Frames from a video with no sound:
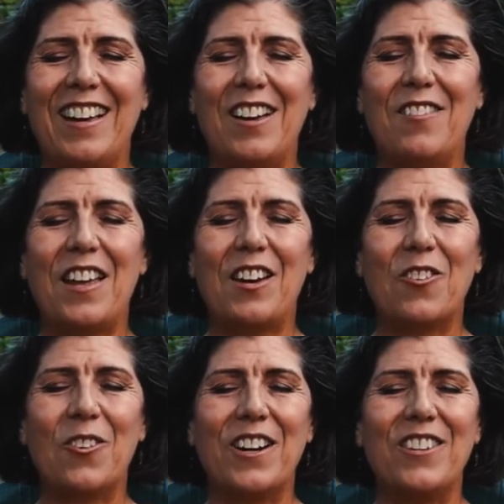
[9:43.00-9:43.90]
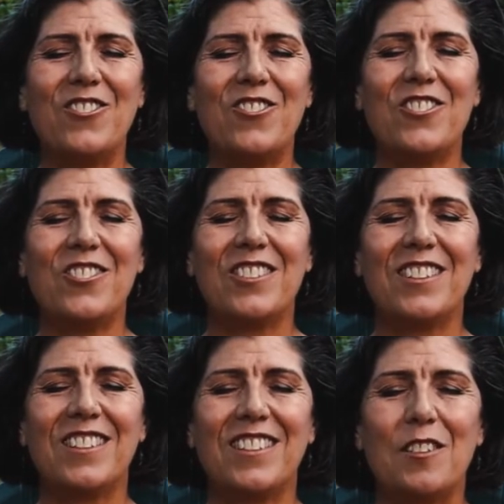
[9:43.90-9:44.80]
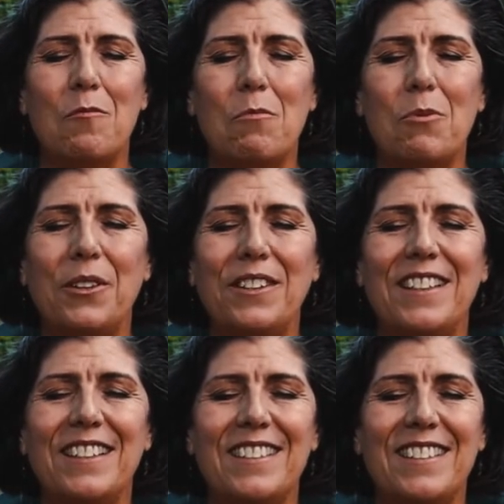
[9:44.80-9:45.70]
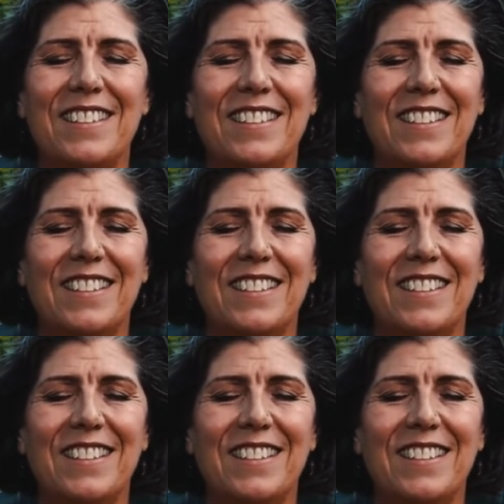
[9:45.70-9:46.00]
of that orange, brilliant